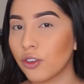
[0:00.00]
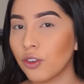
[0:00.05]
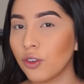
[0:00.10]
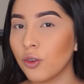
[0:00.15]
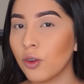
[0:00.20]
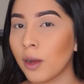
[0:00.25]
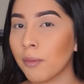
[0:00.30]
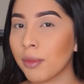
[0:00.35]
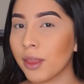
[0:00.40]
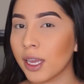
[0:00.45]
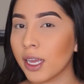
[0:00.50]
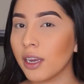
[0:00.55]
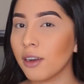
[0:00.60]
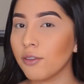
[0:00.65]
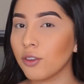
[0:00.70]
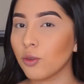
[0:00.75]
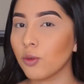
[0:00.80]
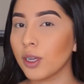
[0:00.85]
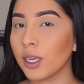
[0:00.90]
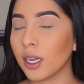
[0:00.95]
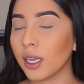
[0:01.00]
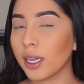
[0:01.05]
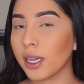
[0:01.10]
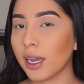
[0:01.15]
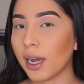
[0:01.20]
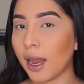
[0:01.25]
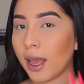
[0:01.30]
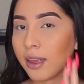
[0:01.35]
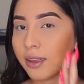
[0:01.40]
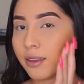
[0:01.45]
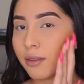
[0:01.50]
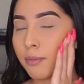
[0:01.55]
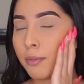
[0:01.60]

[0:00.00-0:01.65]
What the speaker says: do. I'm thinking of doing like a last